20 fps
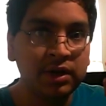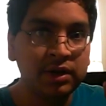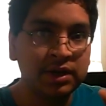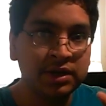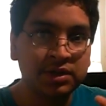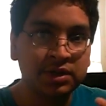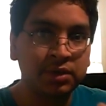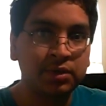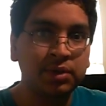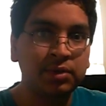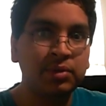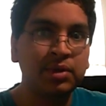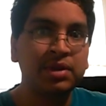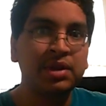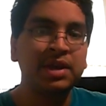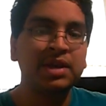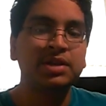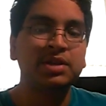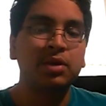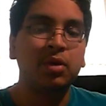disagreed with
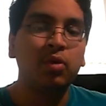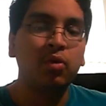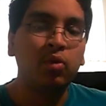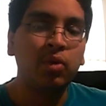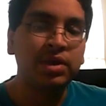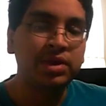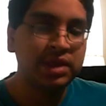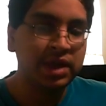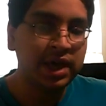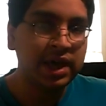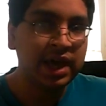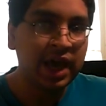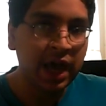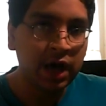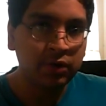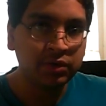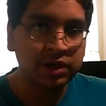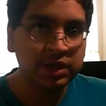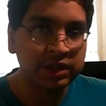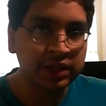is when they
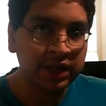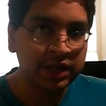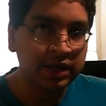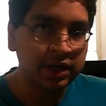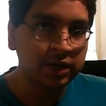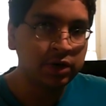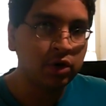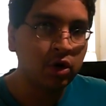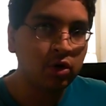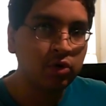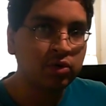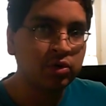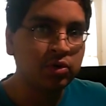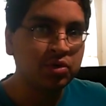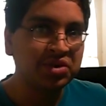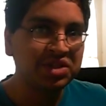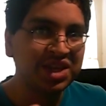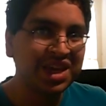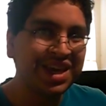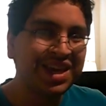calculated
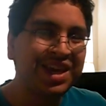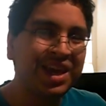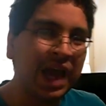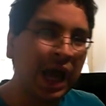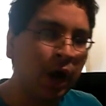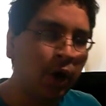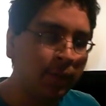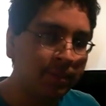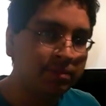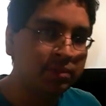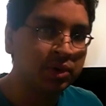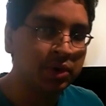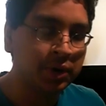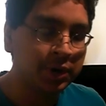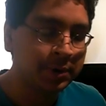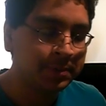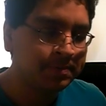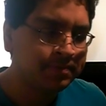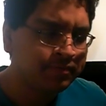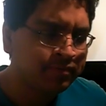Goku's ki output.